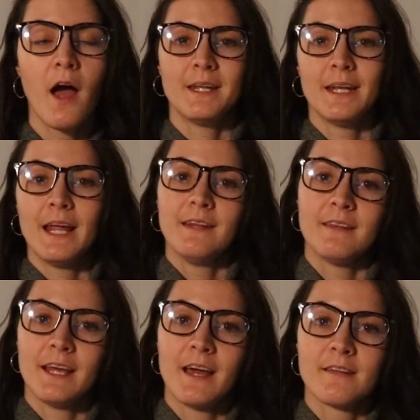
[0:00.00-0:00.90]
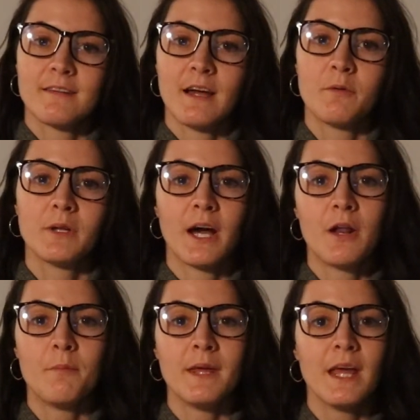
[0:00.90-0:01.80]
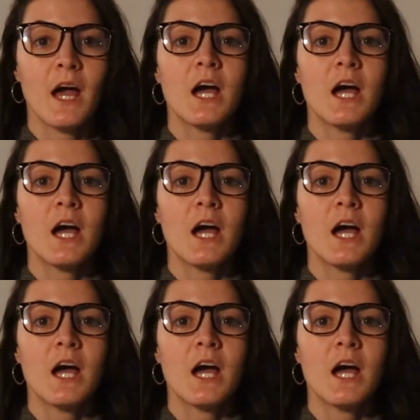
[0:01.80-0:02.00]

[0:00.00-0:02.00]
and then anything else that would kind of be